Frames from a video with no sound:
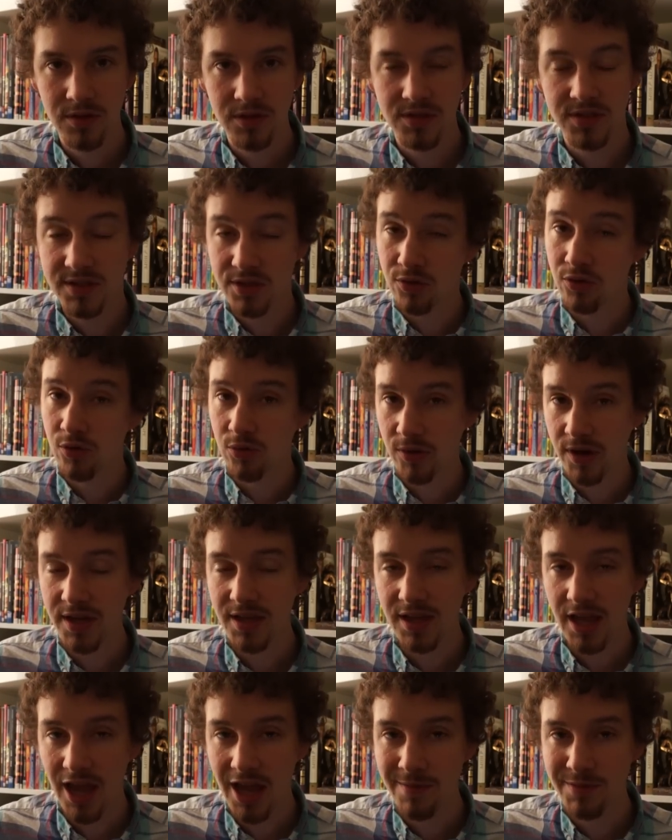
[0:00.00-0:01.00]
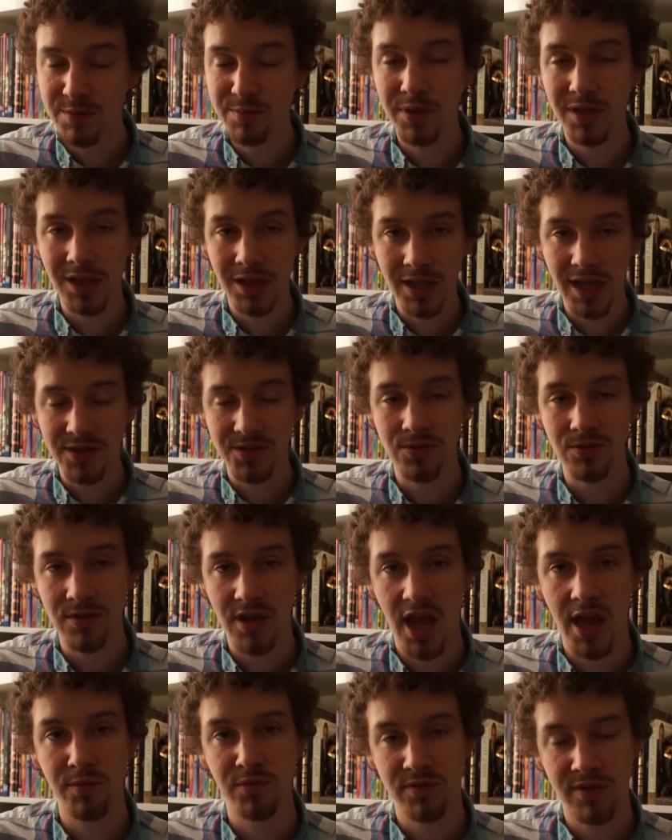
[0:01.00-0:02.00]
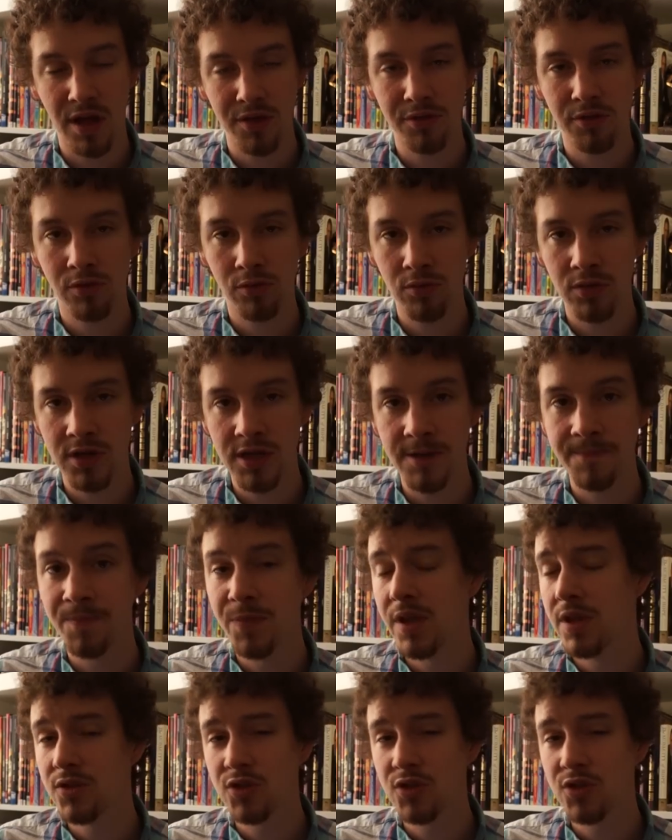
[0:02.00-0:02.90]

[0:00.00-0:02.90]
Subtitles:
Still great games, but lesser games without the 3D.